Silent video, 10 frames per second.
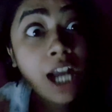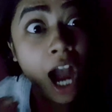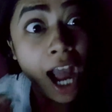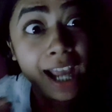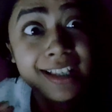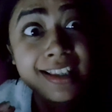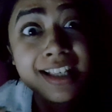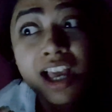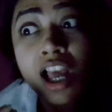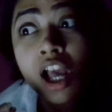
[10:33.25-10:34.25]
guys,
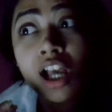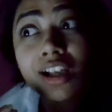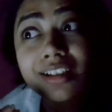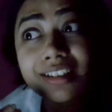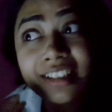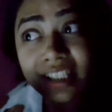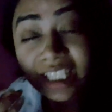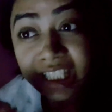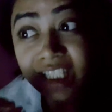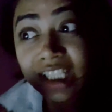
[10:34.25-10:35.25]
the
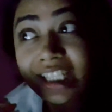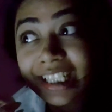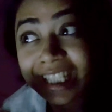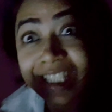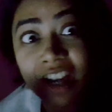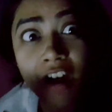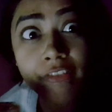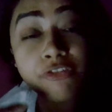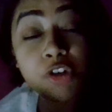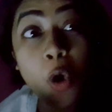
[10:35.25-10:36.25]
real Tina
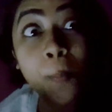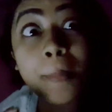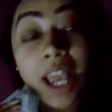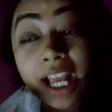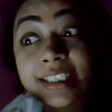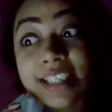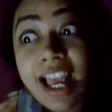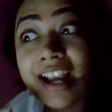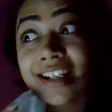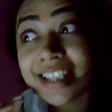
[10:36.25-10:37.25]
from X
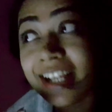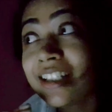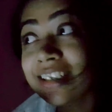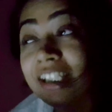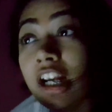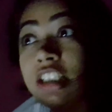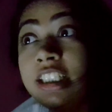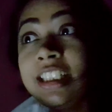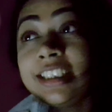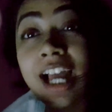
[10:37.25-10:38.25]
X L
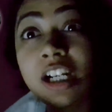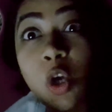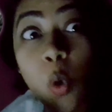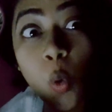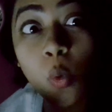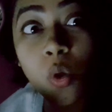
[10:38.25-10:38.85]
Scrunchies and Co.